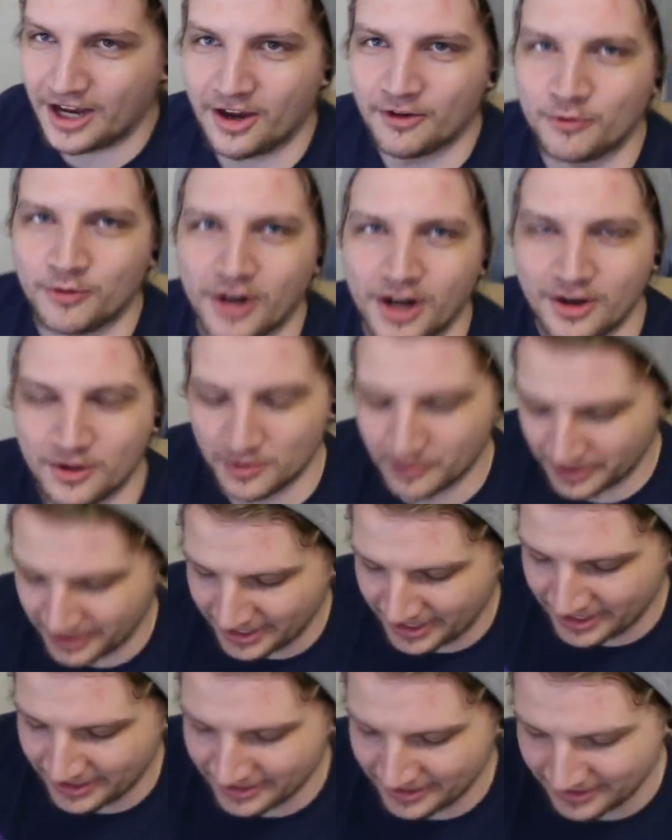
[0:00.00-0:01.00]
a rogue
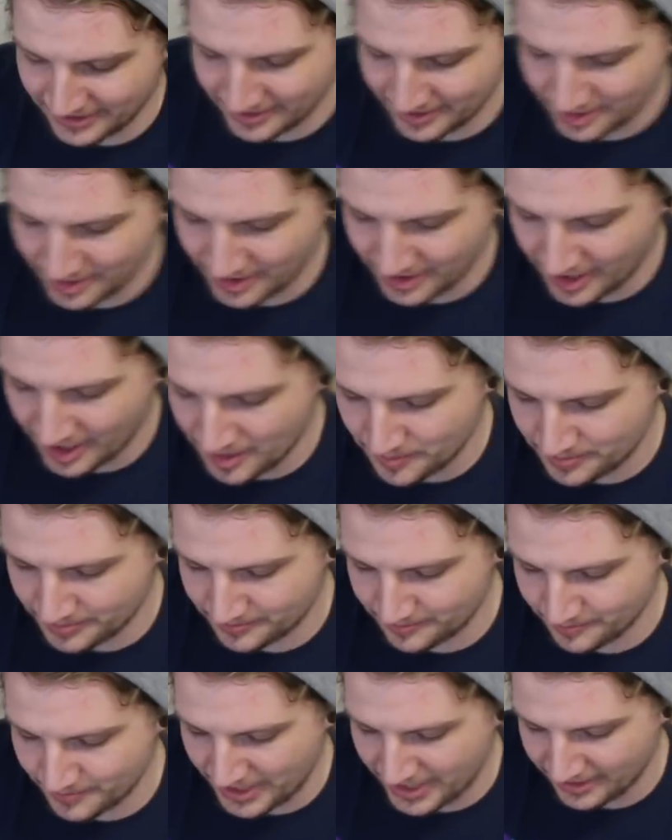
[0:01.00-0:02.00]
and up
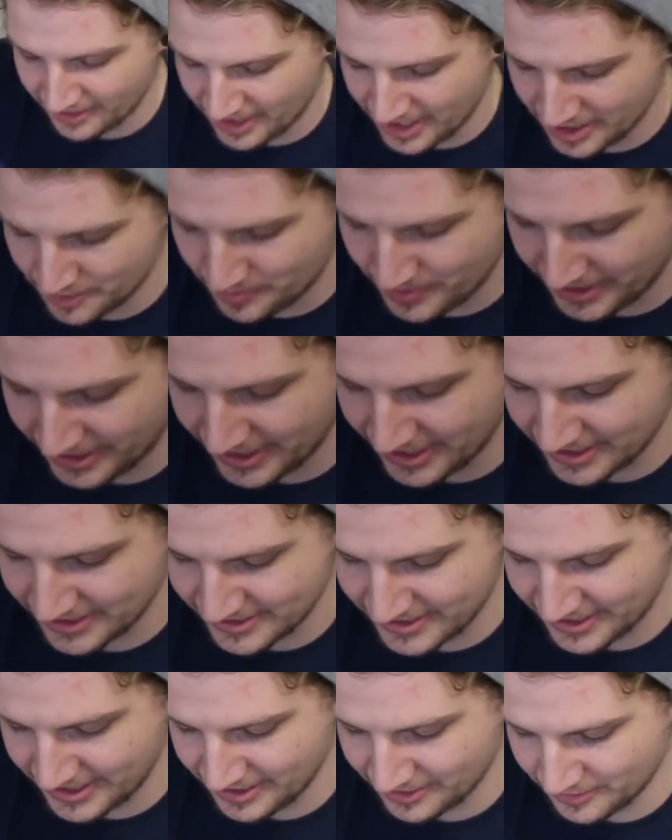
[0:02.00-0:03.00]
my lock picking
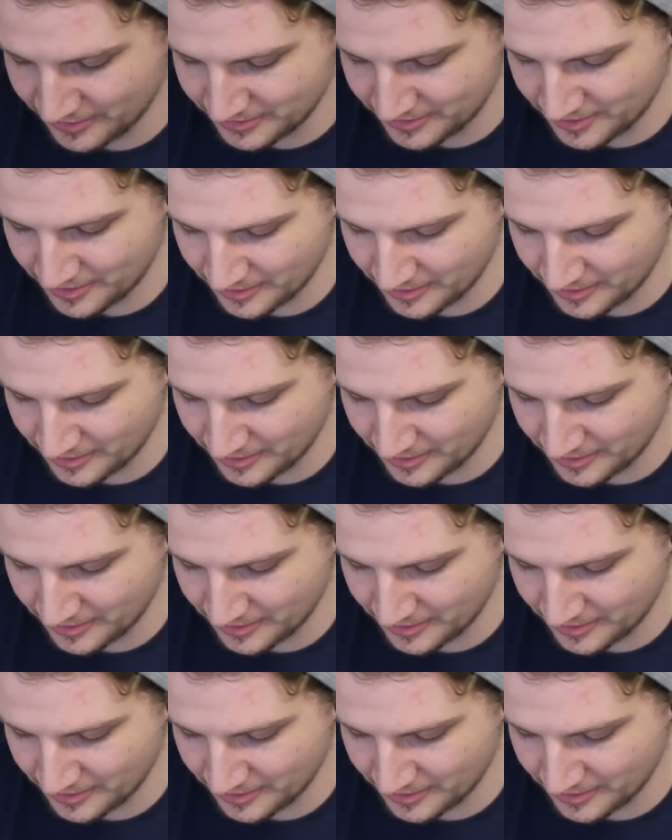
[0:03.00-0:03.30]
skills.